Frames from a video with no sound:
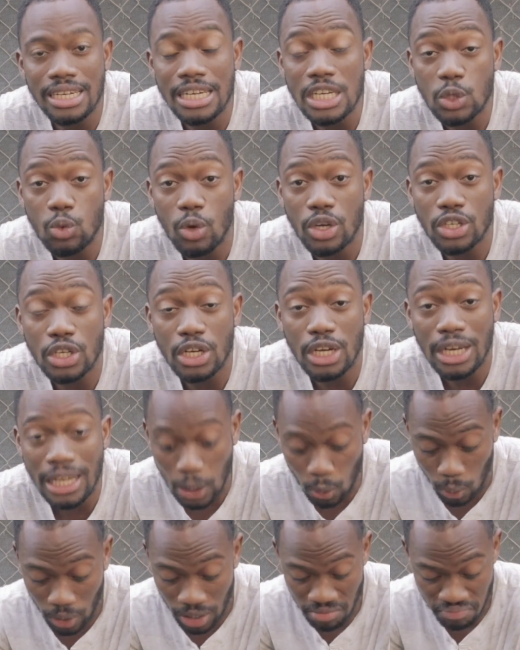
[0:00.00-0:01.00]
dishwashing
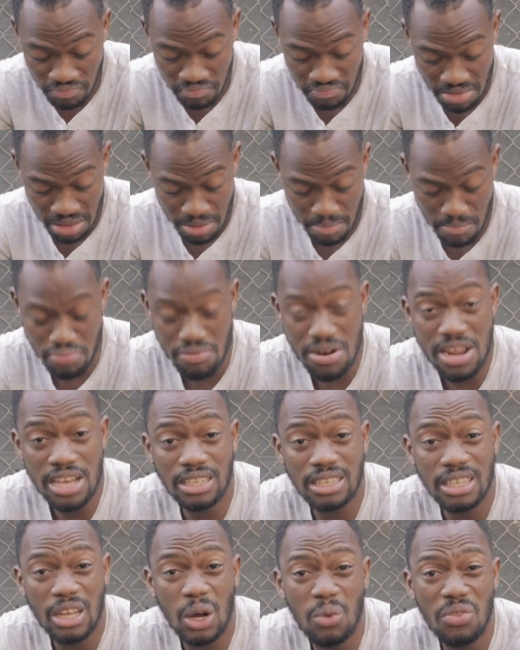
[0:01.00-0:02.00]
liquid
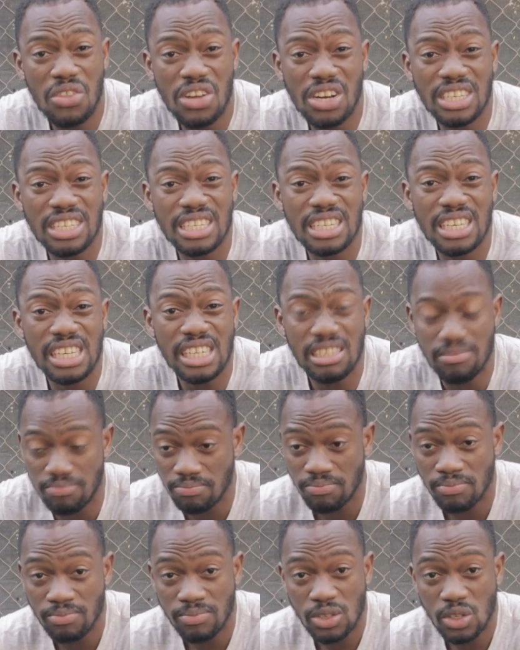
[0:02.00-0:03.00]
breaks down their skin.
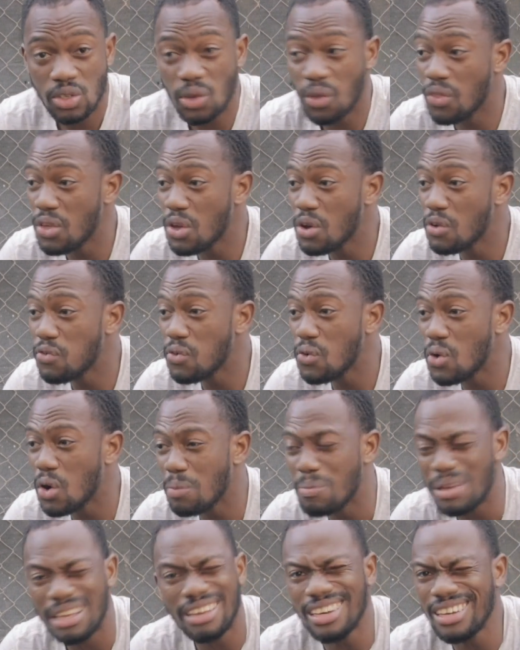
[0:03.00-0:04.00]
So therefore,
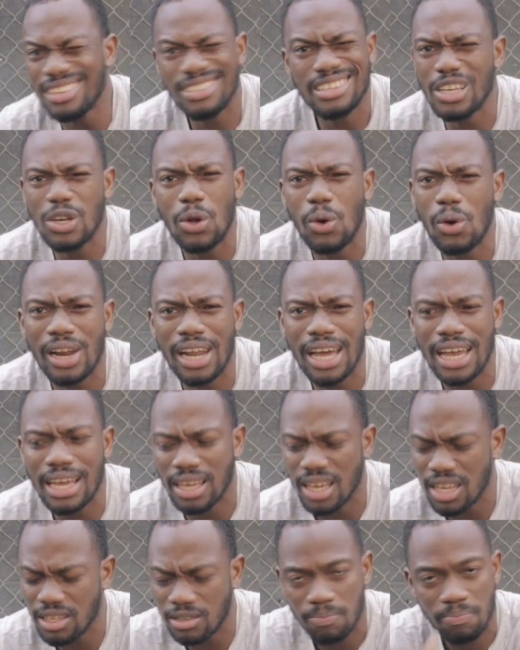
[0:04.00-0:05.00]
because they don't
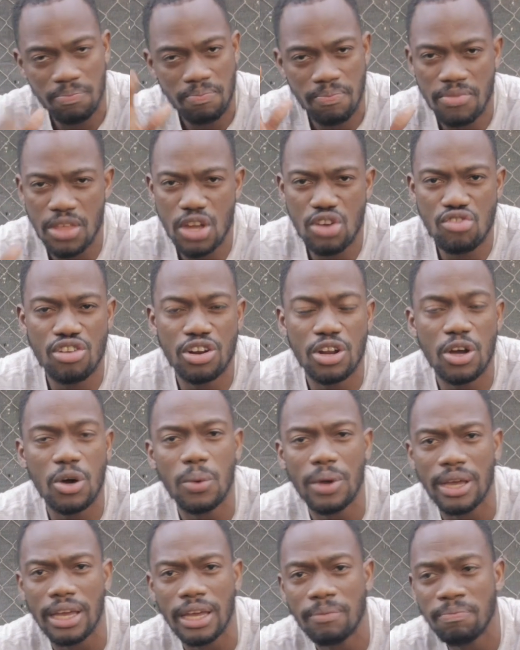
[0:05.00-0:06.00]
like it, they run
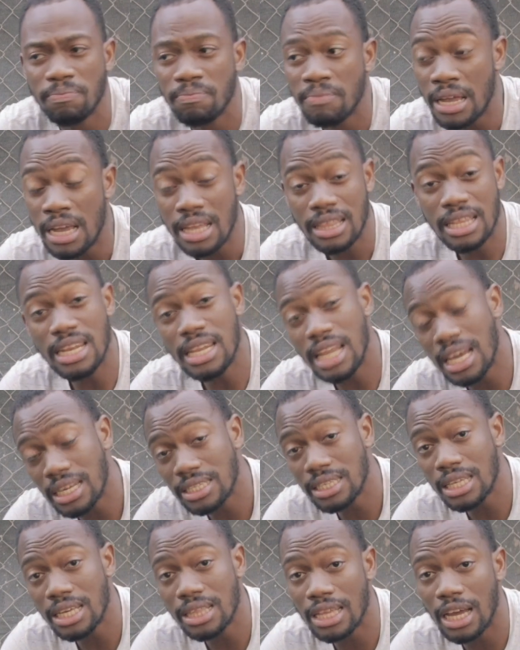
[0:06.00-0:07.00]
away. The
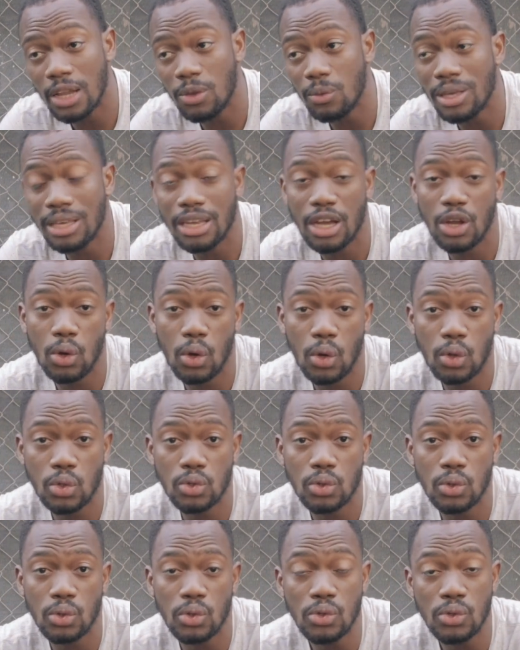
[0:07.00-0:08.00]
next thing that we can
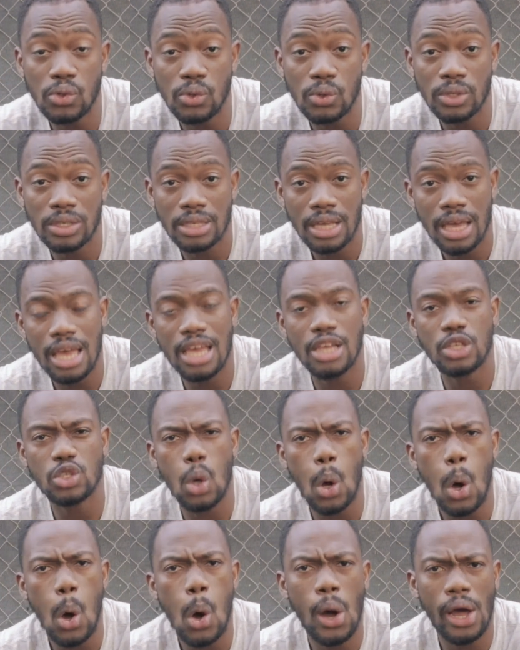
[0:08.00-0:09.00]
also use is
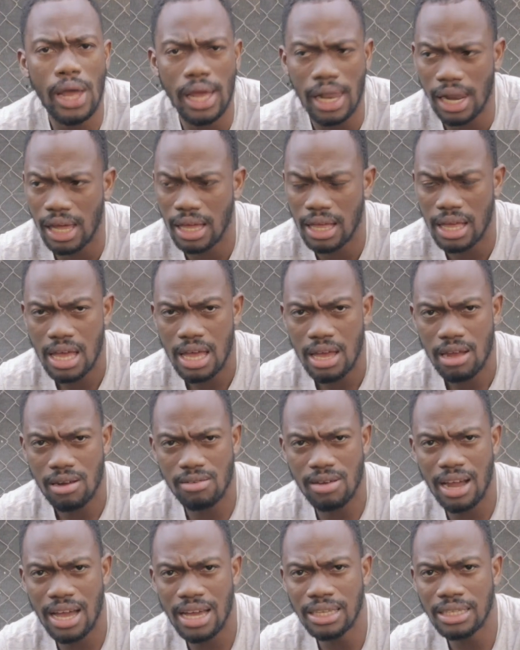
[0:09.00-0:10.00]
oil,
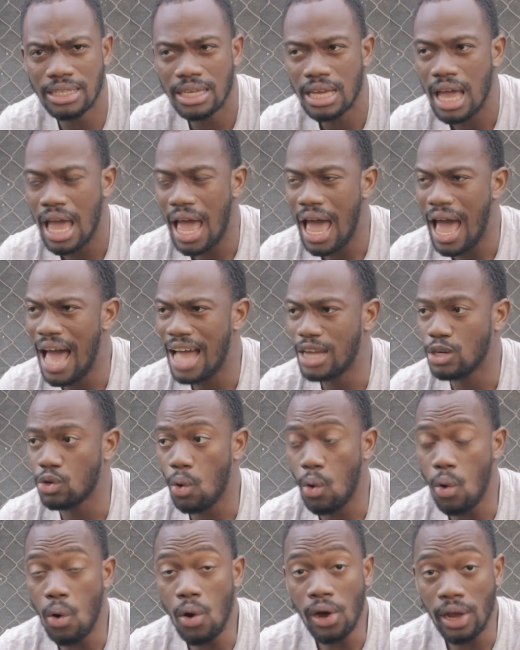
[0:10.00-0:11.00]
right? And
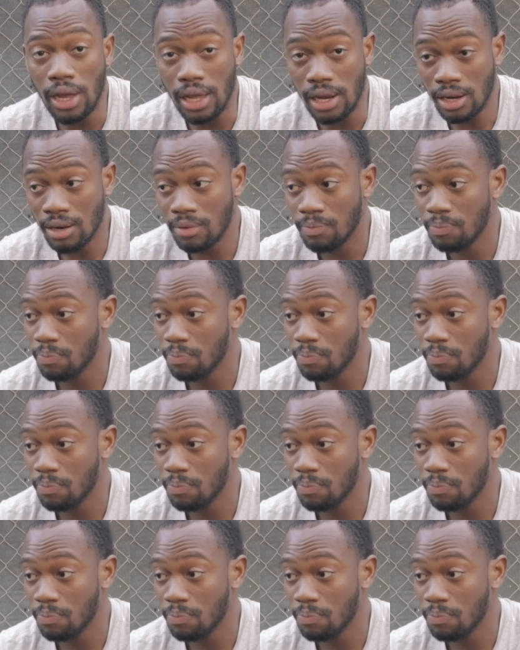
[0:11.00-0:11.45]
oil